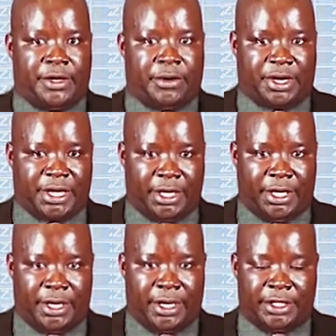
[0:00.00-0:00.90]

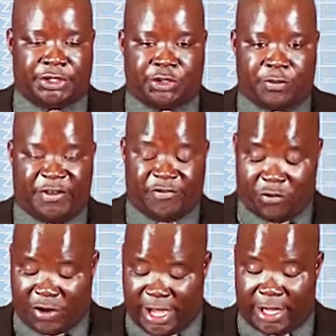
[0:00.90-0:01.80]
Okay? So
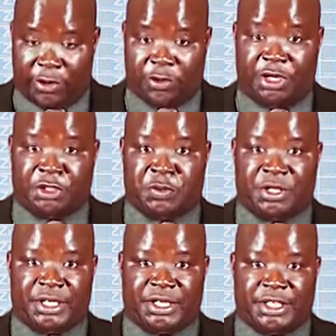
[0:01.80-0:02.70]
before I go into the
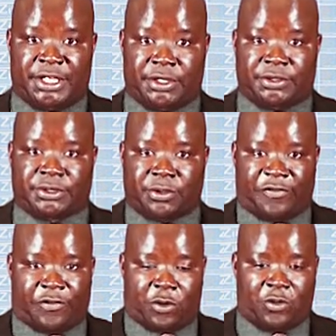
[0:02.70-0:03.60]
details
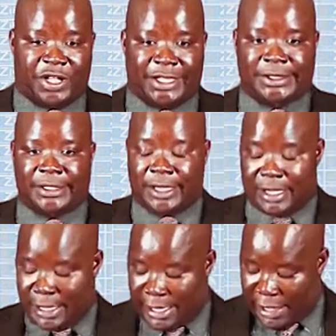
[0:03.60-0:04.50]
of all that,
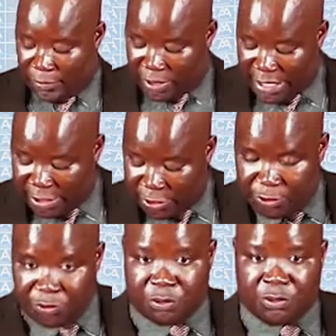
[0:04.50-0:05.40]
I would like
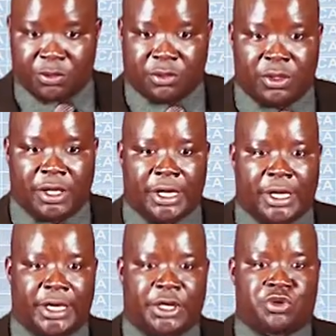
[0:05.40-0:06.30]
to
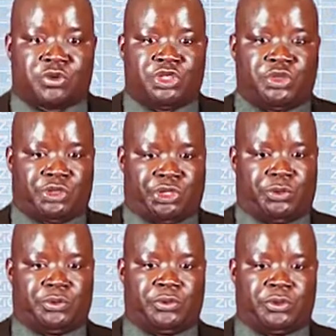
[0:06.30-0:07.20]
introduce
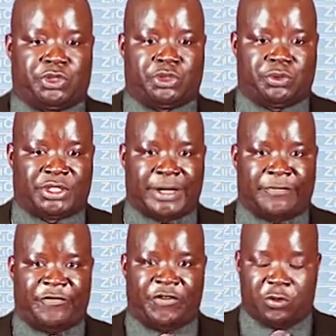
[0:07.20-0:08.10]
you to some
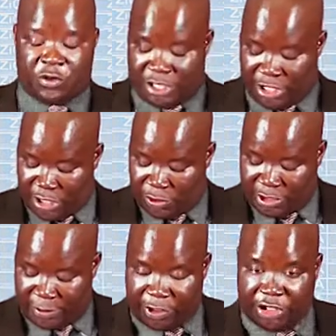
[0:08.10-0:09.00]
few key
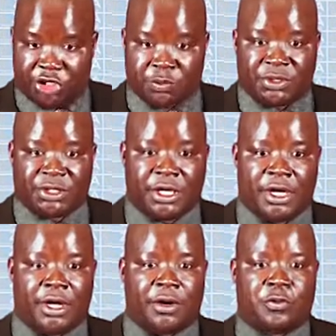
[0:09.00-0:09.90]
notable issues
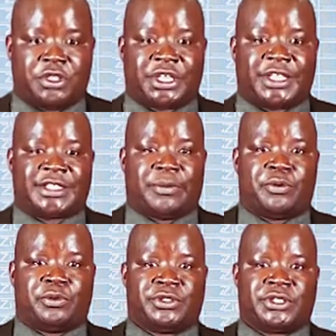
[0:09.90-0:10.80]
which are
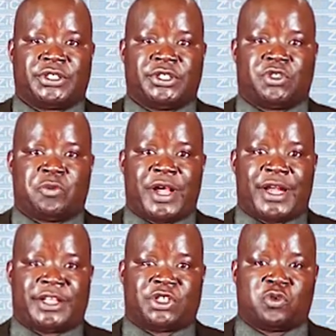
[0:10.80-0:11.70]
supposed to be
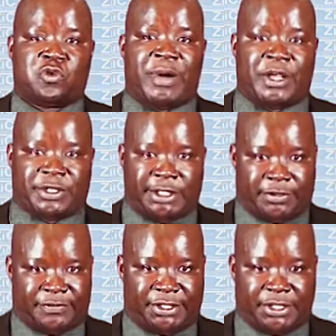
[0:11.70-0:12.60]
understood by
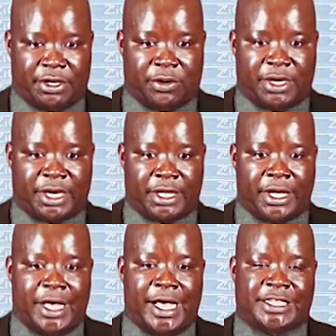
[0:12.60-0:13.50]
yourselves. Okay,
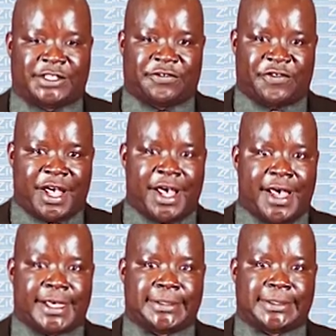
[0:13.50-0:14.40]
as far
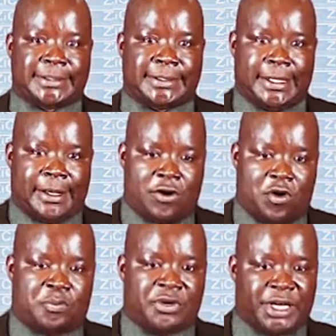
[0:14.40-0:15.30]
as
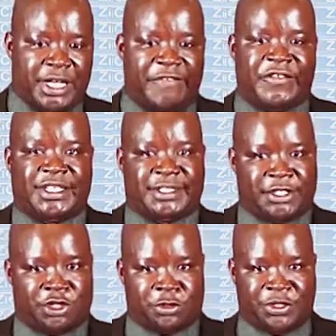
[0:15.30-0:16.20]
corporate governance
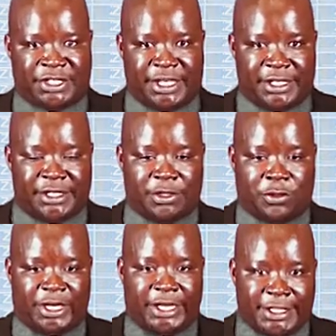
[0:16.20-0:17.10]
is concerned,
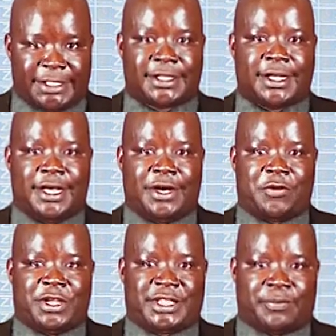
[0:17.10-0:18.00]
colleagues,
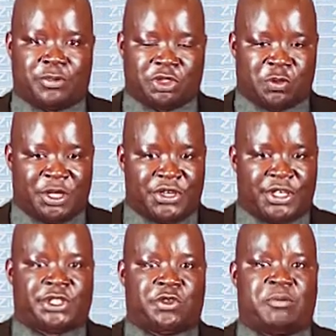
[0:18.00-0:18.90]
you are supposed to
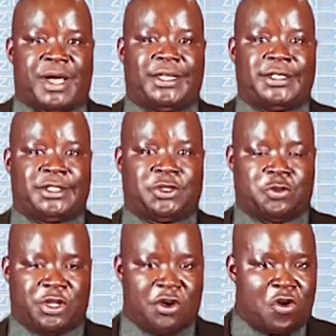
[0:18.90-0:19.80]
address your mind to
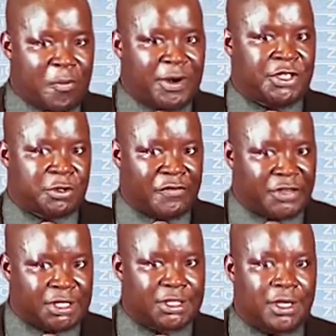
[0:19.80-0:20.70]
the incorporation of
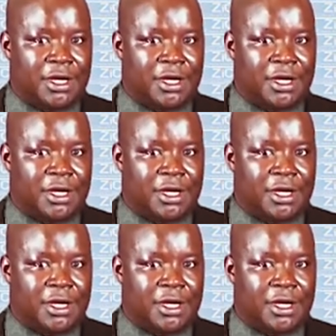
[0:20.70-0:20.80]
it.